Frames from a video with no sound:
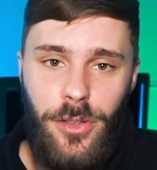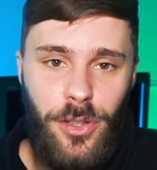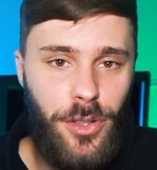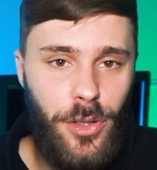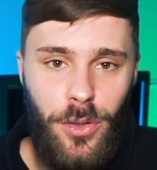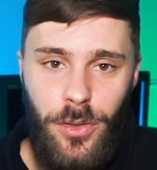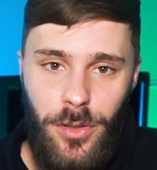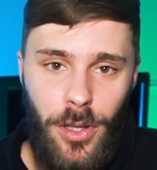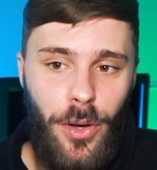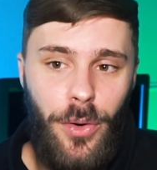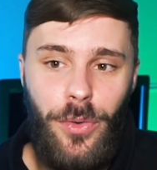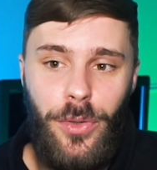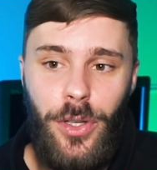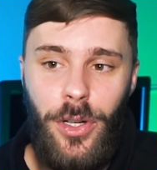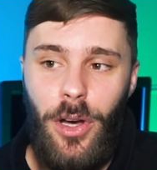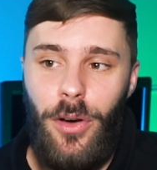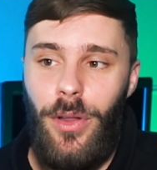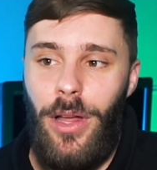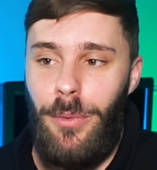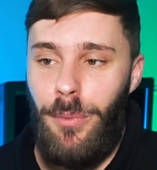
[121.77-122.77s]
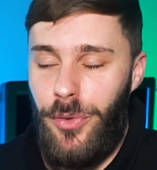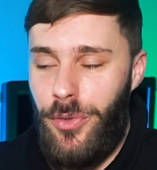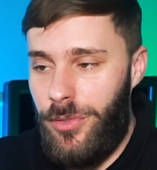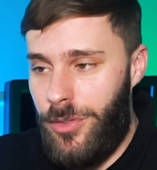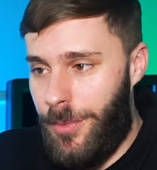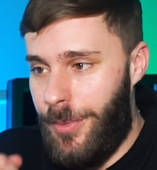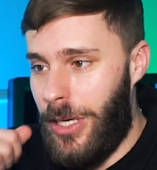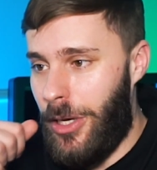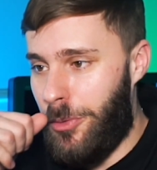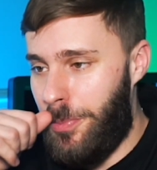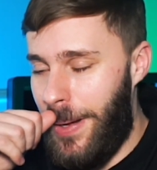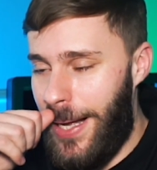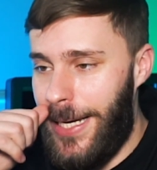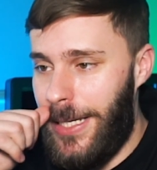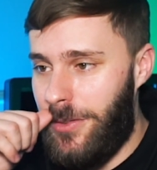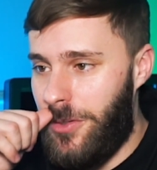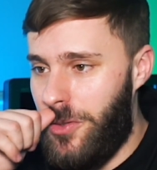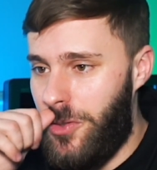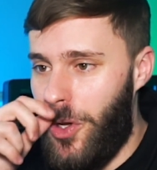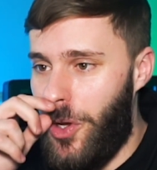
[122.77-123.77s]
to do so. You know, that wasn't something I was
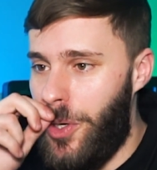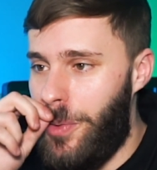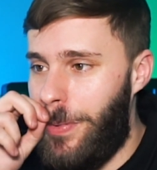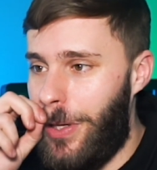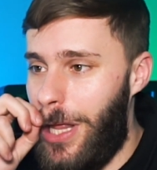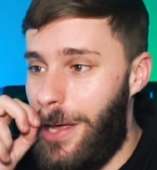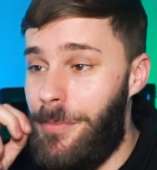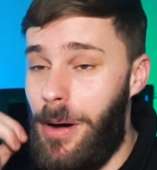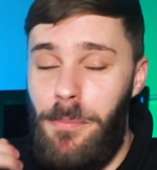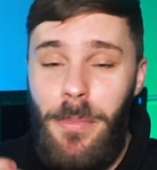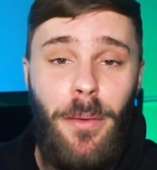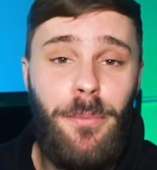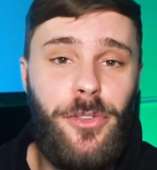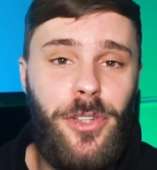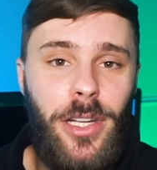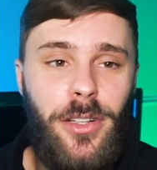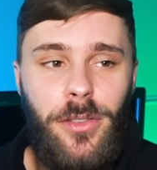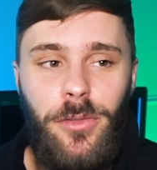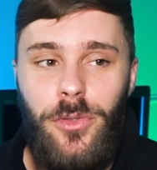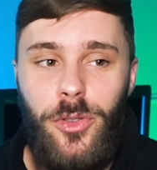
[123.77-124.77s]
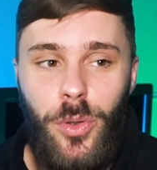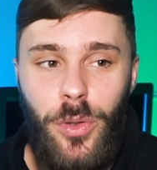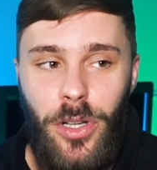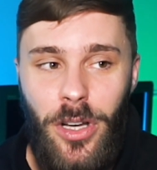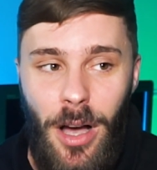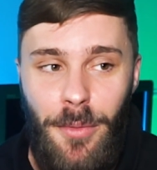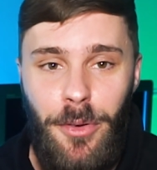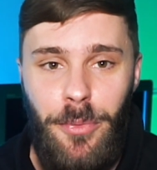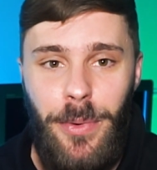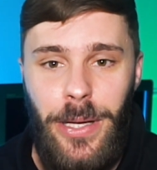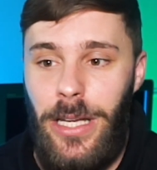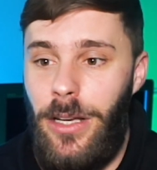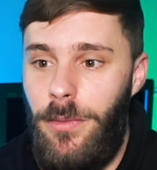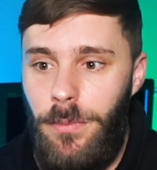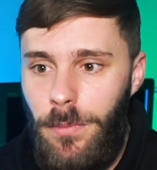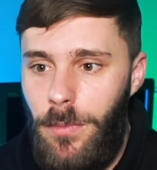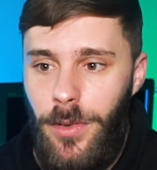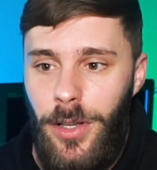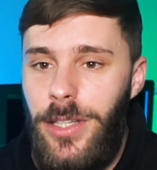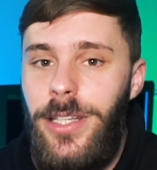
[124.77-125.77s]
planning to do. But then my mum said, Do you want to come with
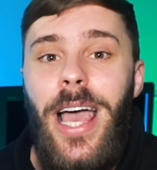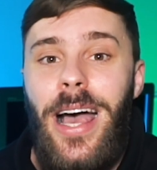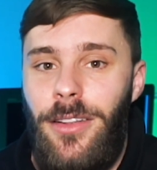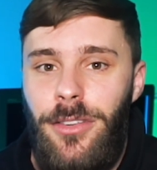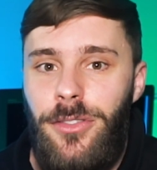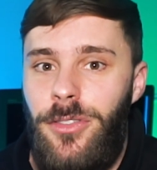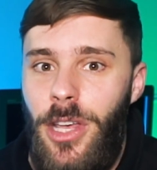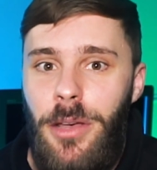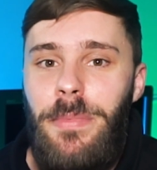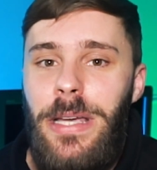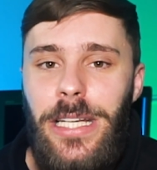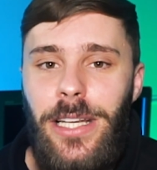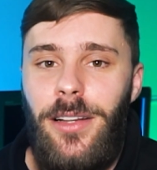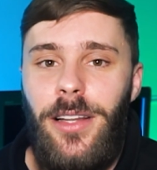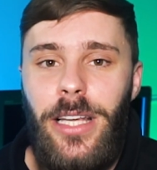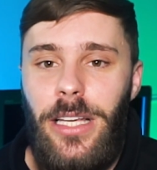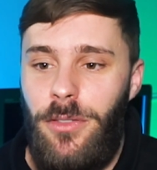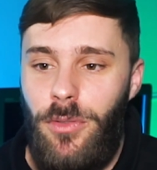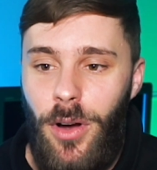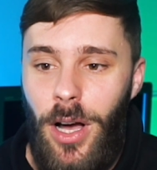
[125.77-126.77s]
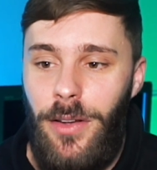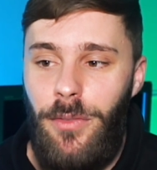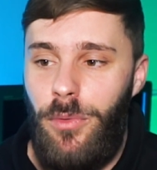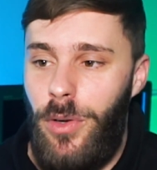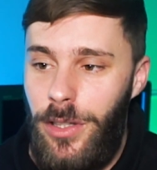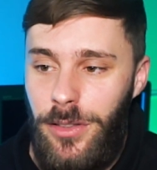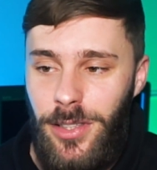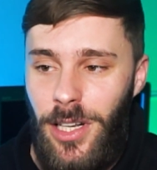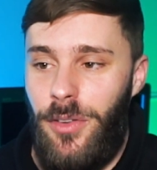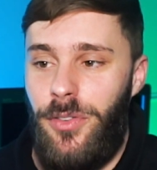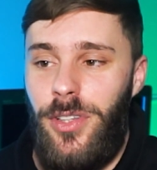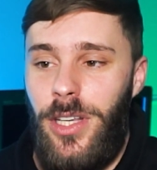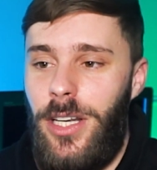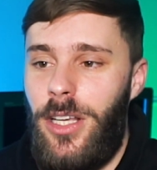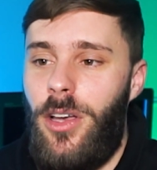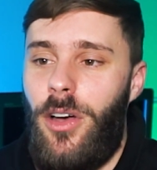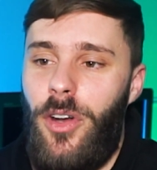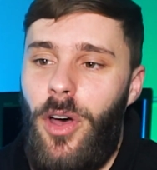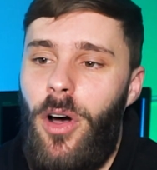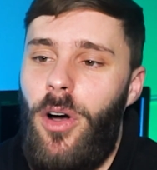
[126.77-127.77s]
me? Yes, immediately, right? Instead of sitting
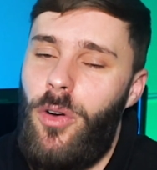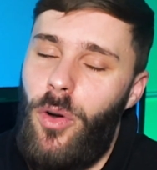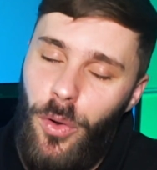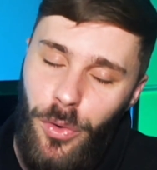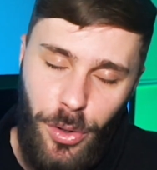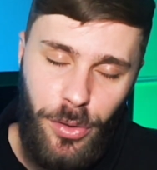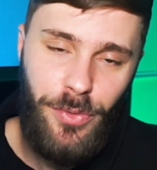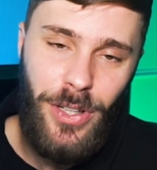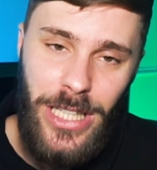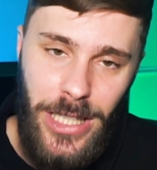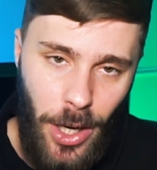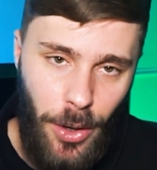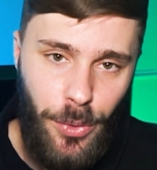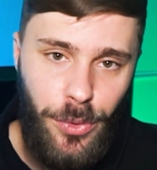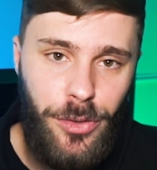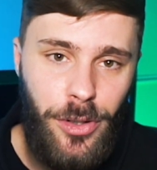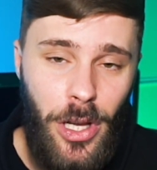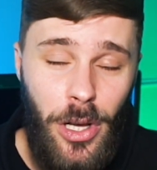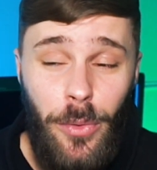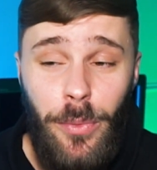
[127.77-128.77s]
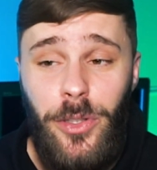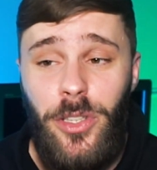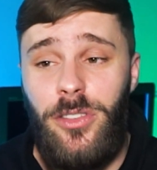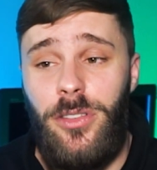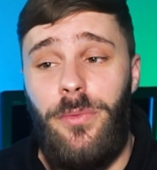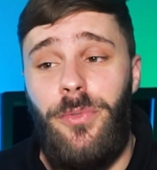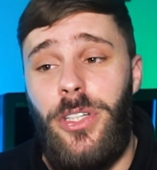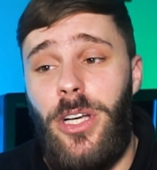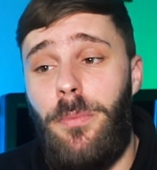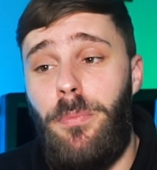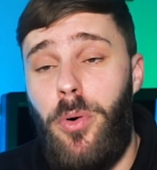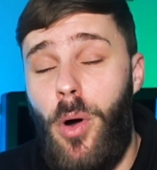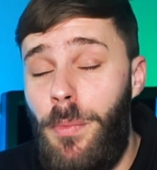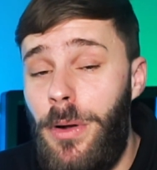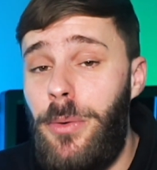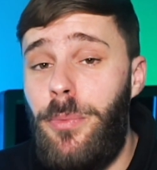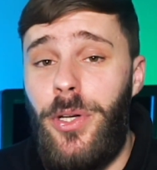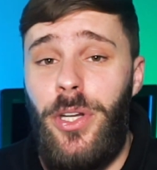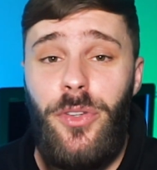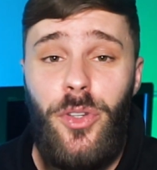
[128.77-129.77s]
there going, Oh, I've got to do videos, which is something I
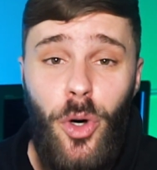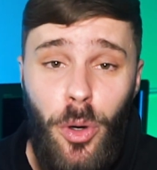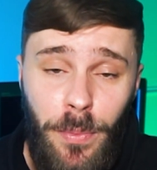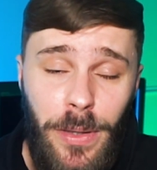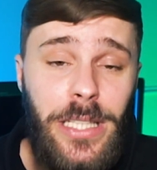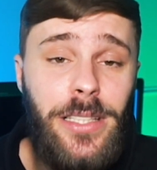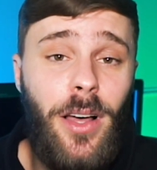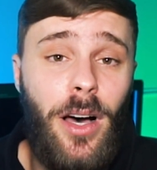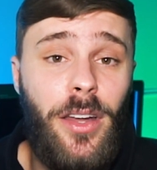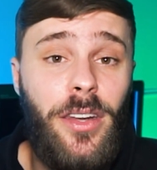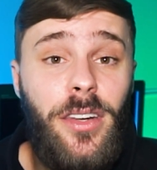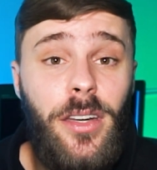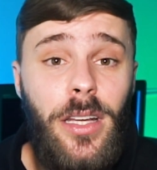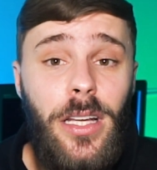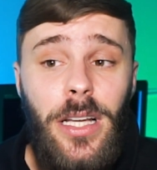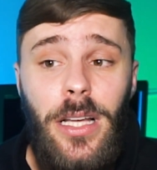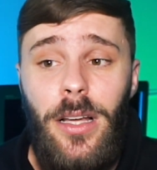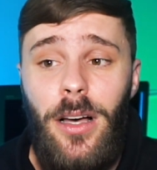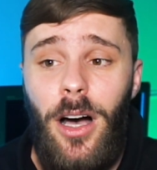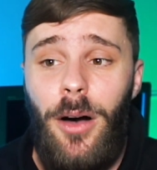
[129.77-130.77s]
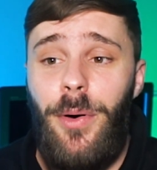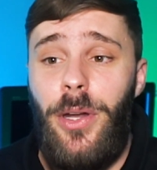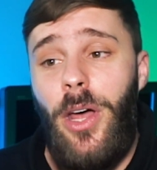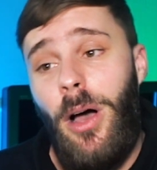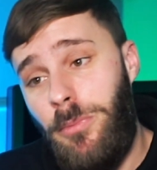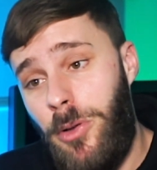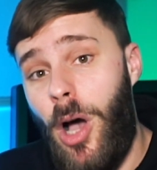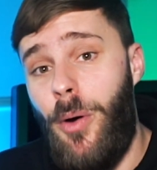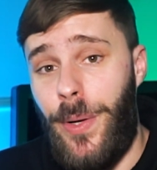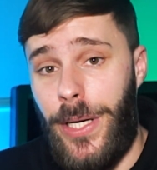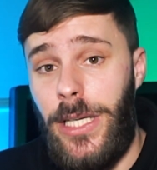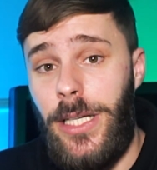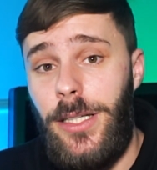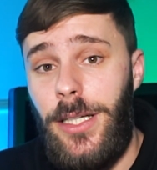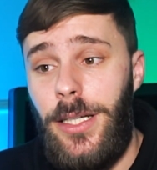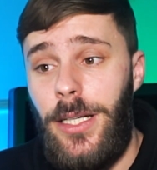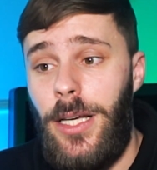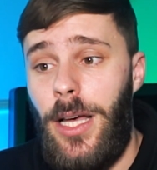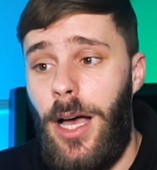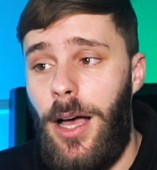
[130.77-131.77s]
probably would have normally done, I went, I'm going.
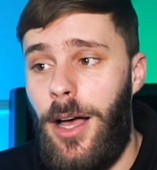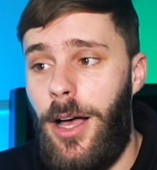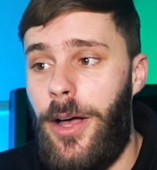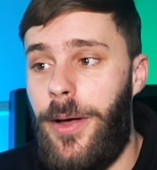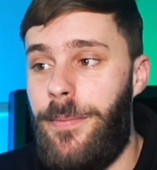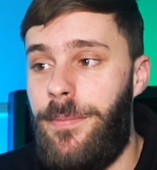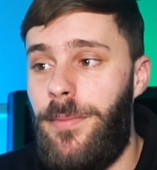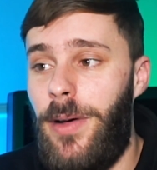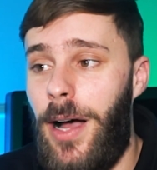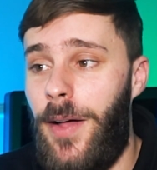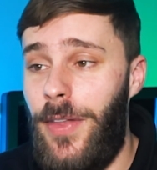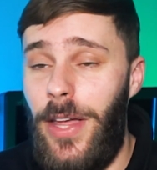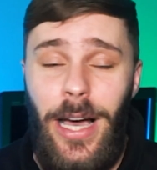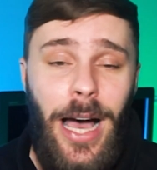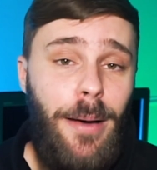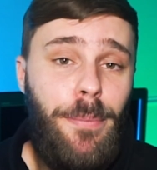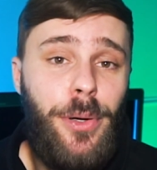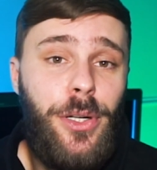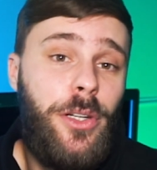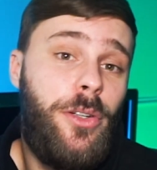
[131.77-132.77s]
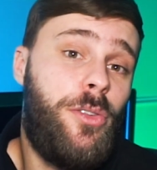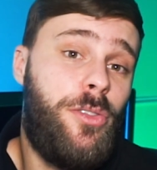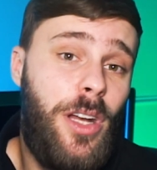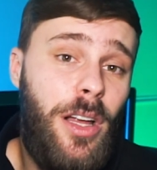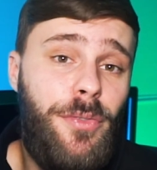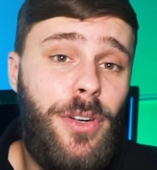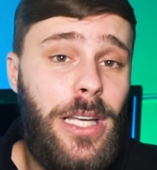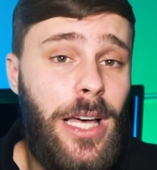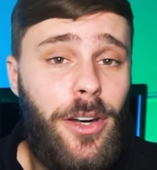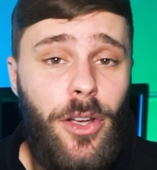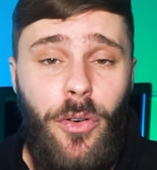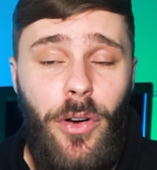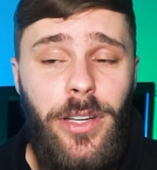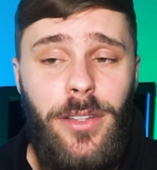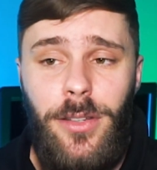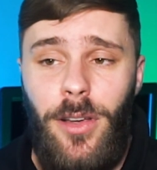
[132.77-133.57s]
Um, and that happened and it was lovely. I had a great